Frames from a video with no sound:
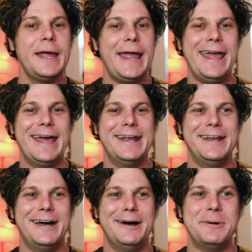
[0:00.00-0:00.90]
And
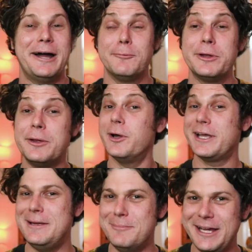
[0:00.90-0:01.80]
I really want to
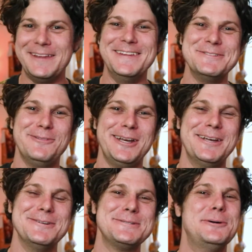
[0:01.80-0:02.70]
keep making these
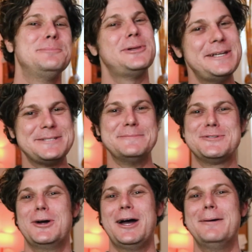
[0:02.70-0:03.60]
videos, so please
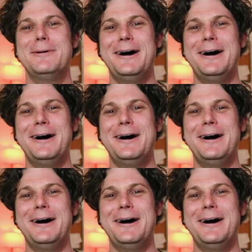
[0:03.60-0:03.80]
subscribe.